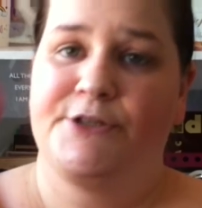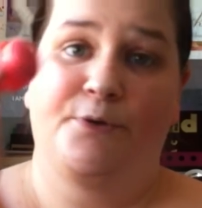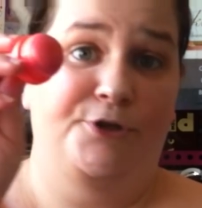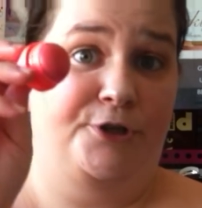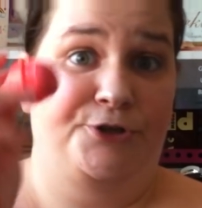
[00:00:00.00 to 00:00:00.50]

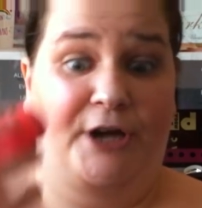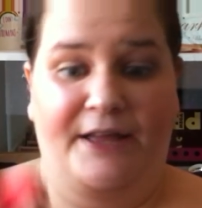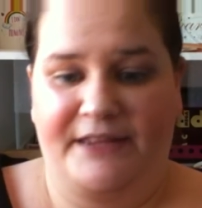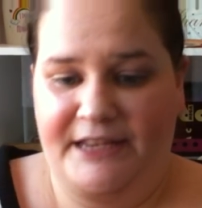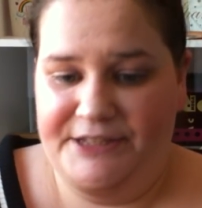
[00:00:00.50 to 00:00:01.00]
So we're just going to
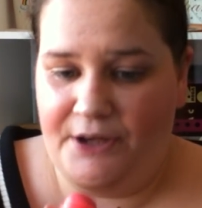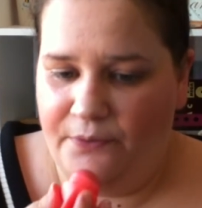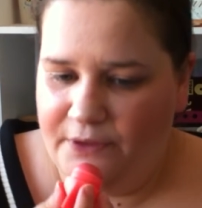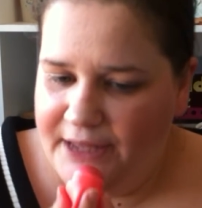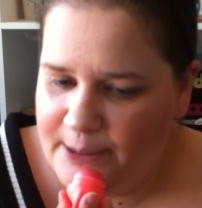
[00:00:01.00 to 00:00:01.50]
try these
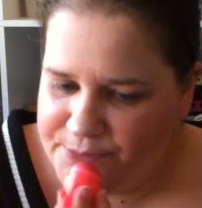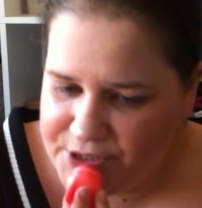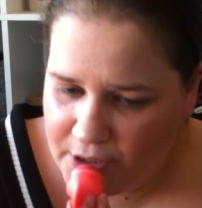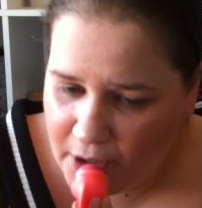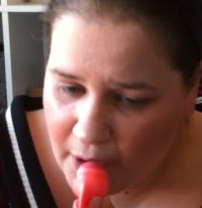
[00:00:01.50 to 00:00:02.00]
on the
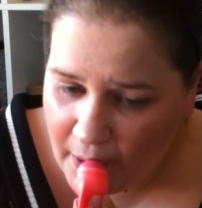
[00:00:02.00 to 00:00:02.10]
lips.